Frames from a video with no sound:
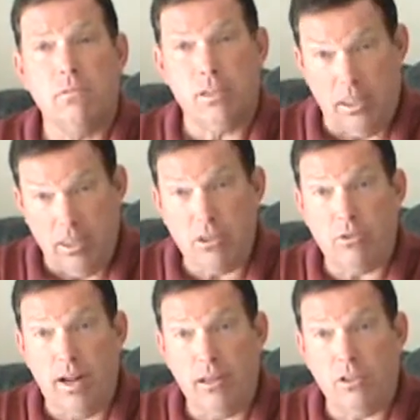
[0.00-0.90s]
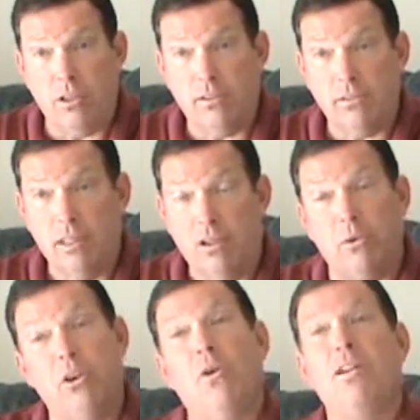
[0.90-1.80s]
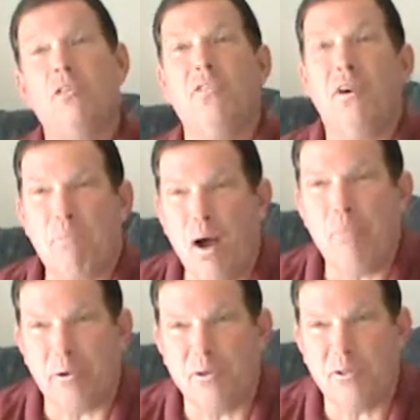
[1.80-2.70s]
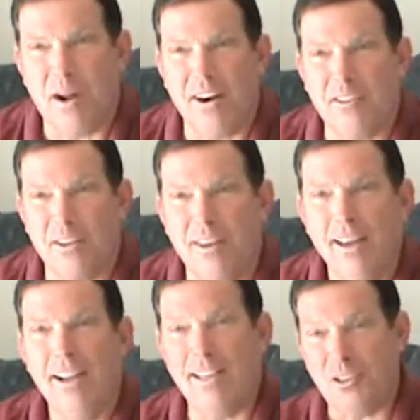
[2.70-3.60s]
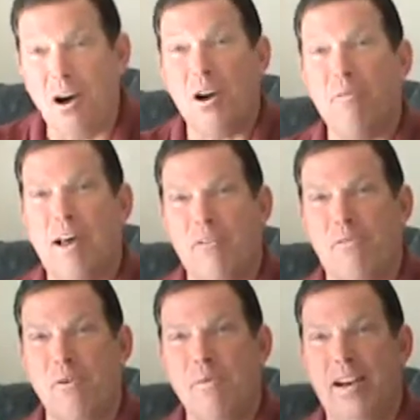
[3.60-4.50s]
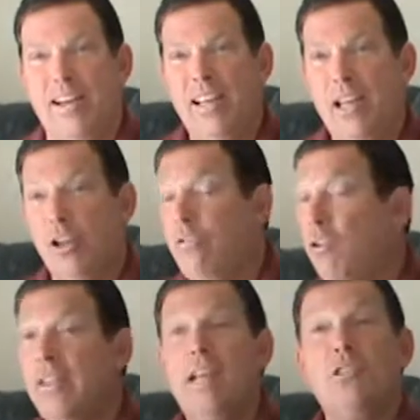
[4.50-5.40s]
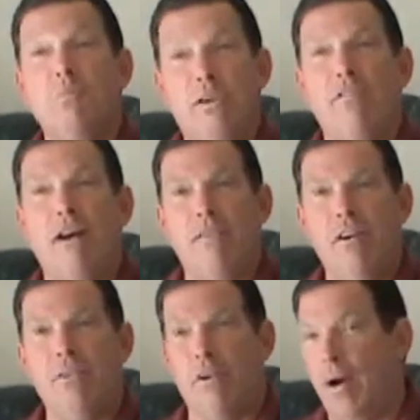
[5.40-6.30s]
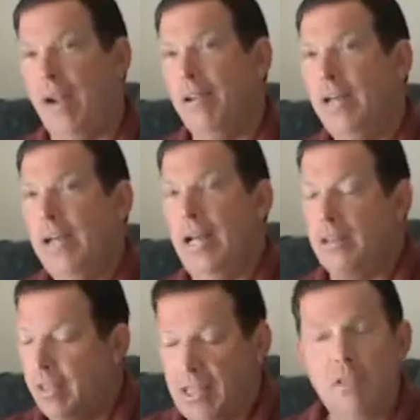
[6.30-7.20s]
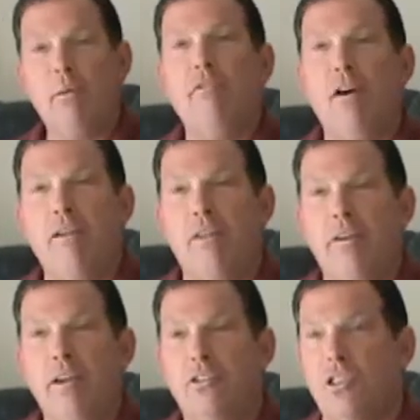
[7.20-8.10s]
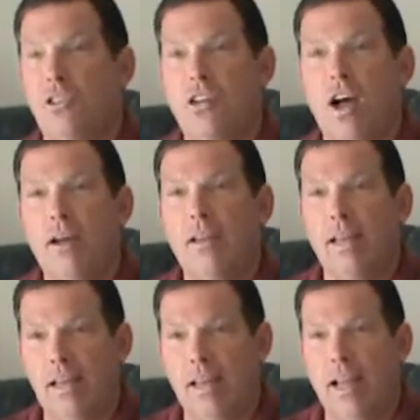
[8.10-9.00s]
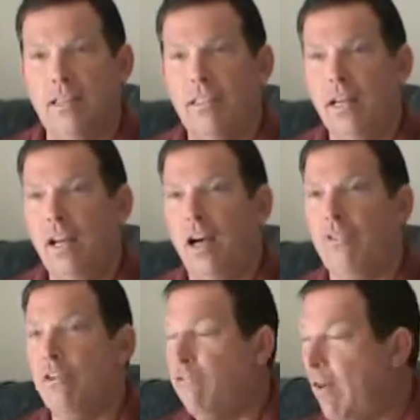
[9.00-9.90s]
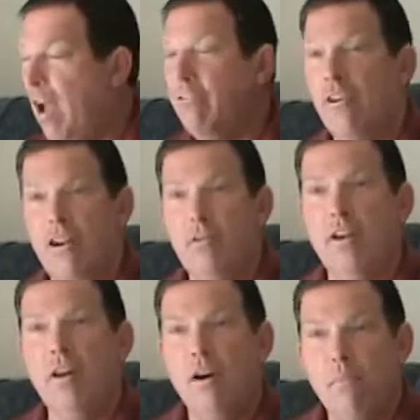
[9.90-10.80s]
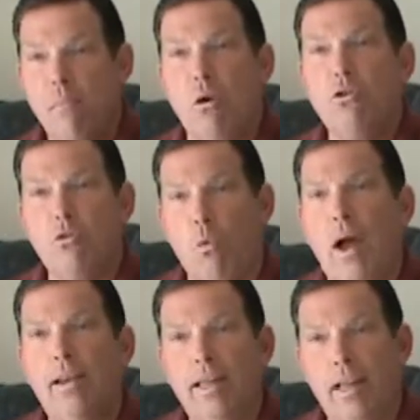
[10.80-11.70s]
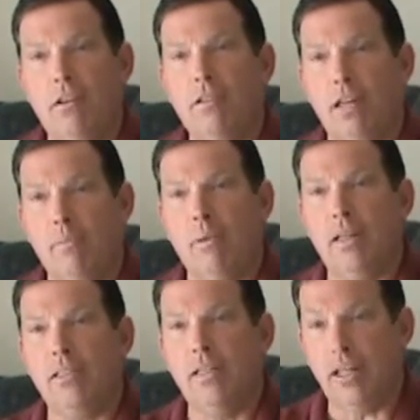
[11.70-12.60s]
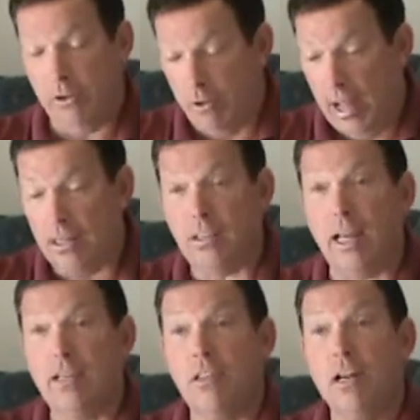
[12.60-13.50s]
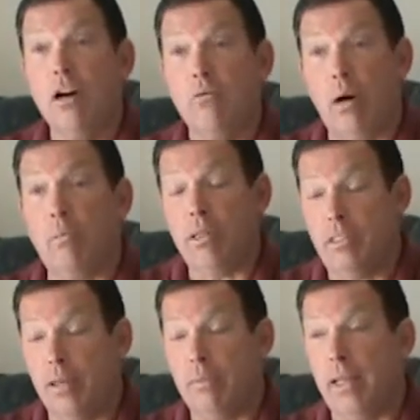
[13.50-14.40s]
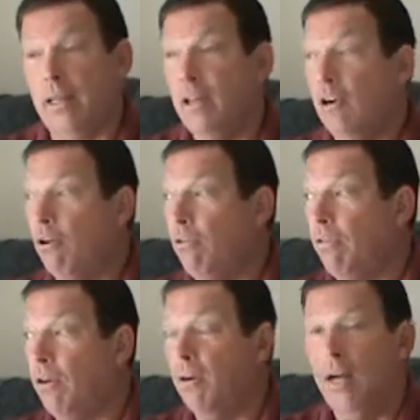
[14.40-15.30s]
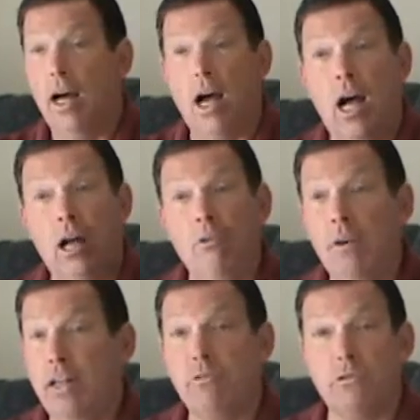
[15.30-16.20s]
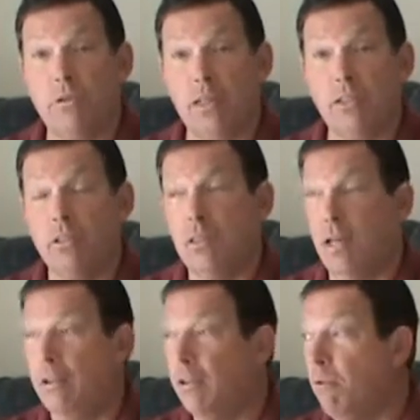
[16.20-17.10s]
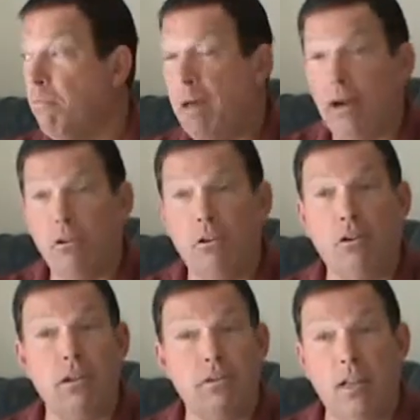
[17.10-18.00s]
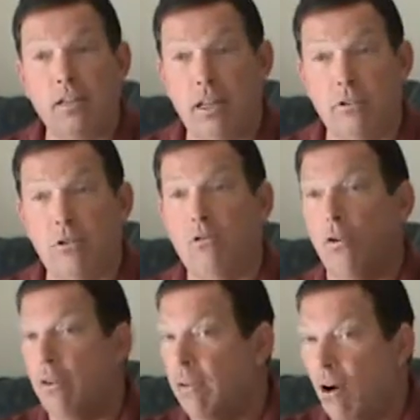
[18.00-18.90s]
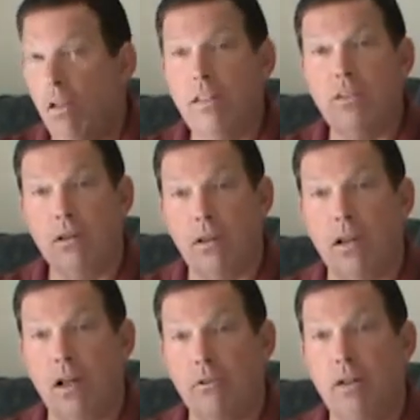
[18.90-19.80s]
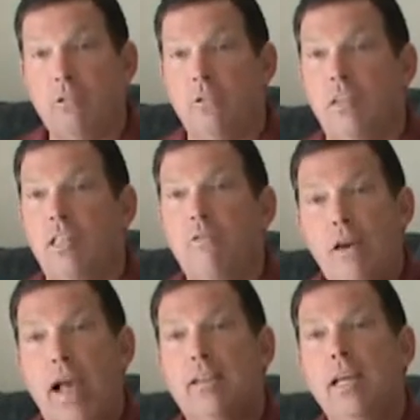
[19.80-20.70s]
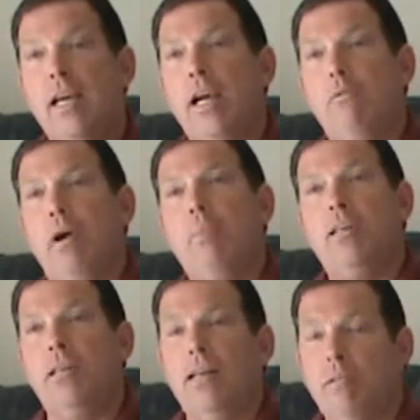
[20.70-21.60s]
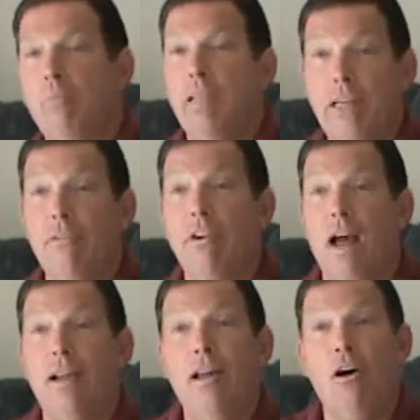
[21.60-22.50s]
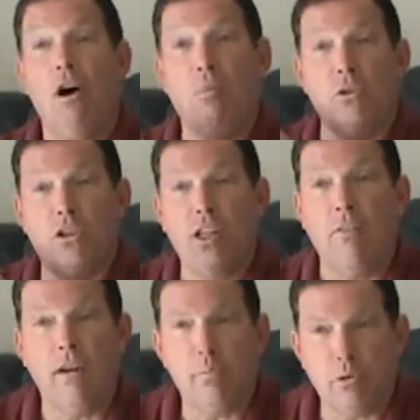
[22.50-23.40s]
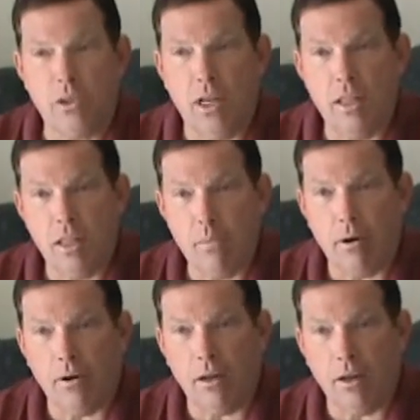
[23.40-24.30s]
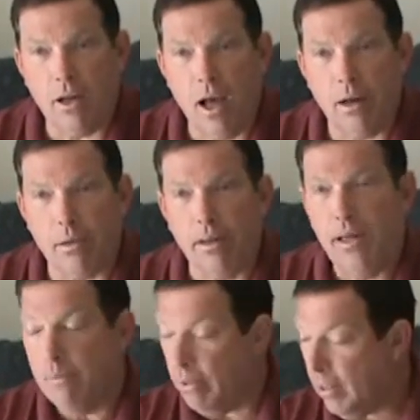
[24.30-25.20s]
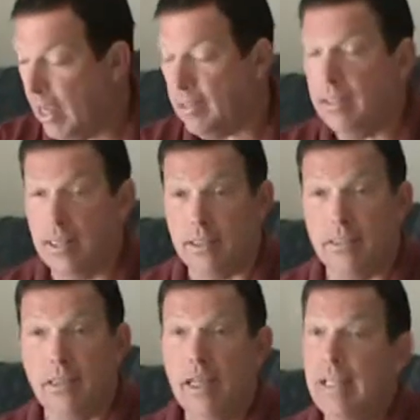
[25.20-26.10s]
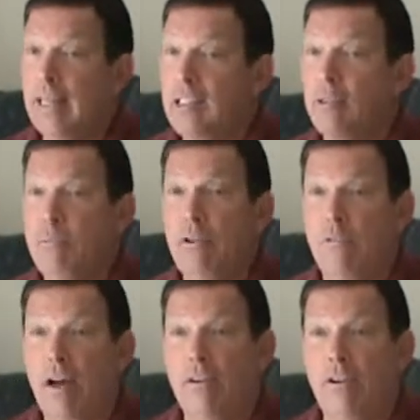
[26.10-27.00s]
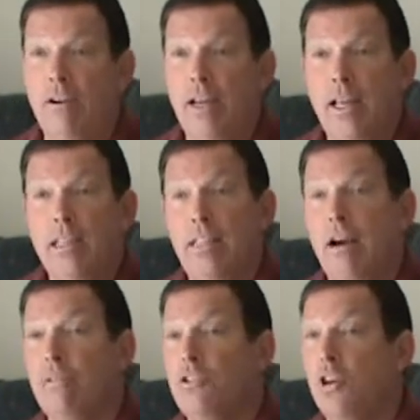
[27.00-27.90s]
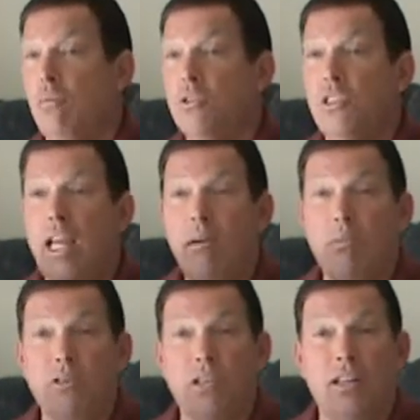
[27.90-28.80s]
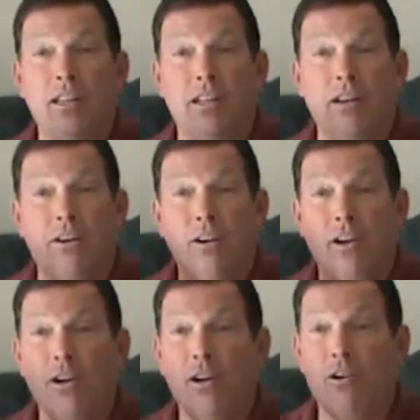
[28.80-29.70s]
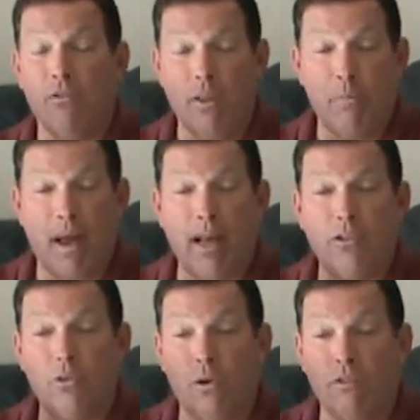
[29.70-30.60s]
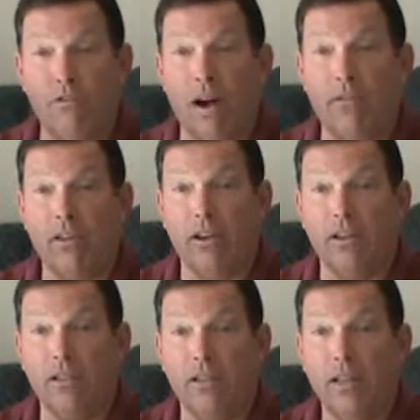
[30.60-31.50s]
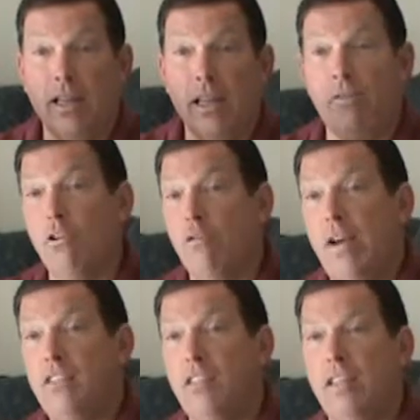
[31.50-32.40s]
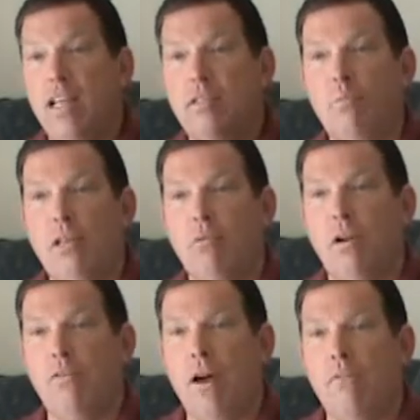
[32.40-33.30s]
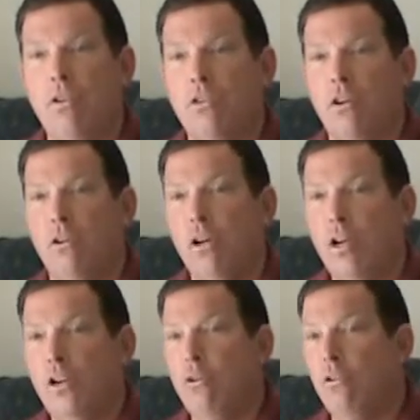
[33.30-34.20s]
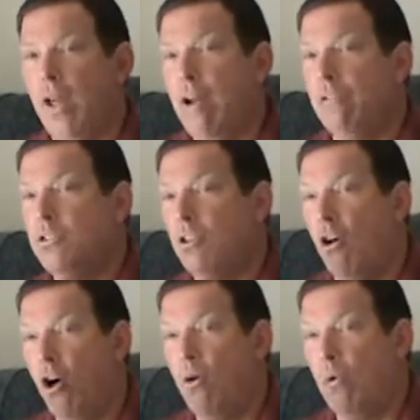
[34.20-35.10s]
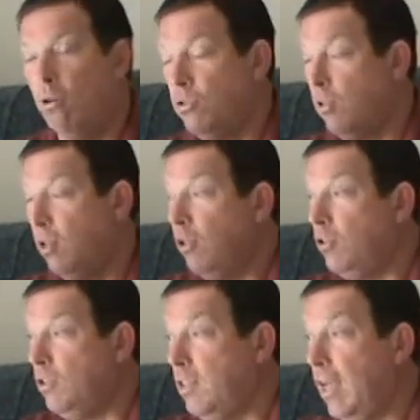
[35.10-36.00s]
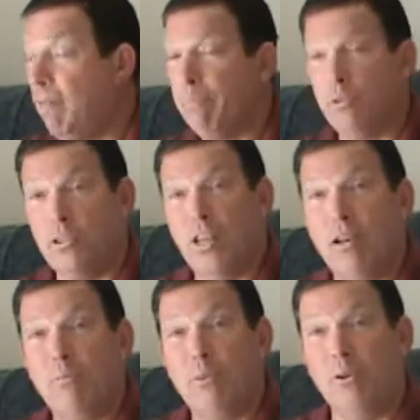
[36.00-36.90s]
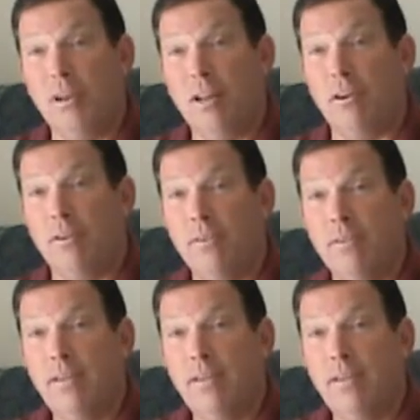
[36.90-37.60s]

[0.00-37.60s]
The index strategy? Well, you know what? It's a very popular strategy. Let's talk about it for a minute. You've heard of the S&P 500, right? The S&P 500 is the stock index of the 500 most widely held companies in the United States, representing over 100 industries, medical and so forth, all these 100 industries. In fact, it represents, believe it or not, almost 70% of the American economy. But get this, the S&P 500 has averaged almost 10% a year over the past 25 years. If you invested in the S&P 25 years ago, you would have averaged almost 10% per year.